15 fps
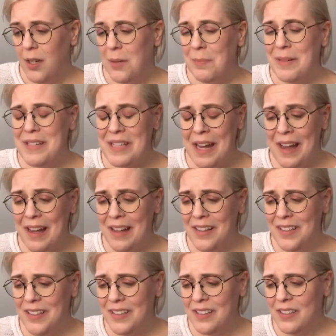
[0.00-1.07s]
But
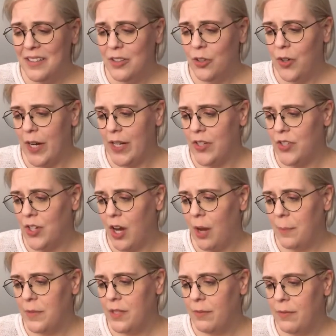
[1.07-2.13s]
Dad... Greg
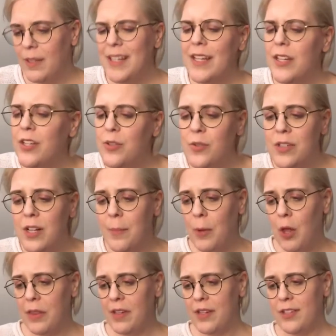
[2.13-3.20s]
stopped. He had used up
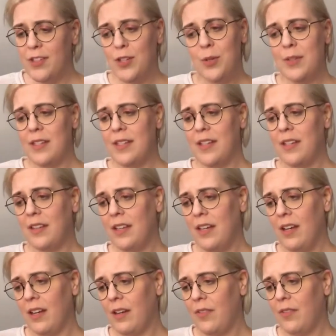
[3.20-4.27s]
all the excuses he could
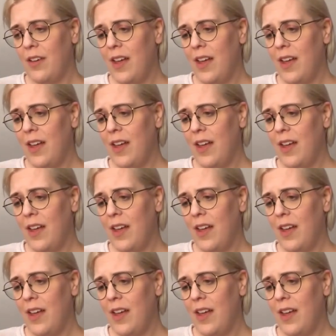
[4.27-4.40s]
think of.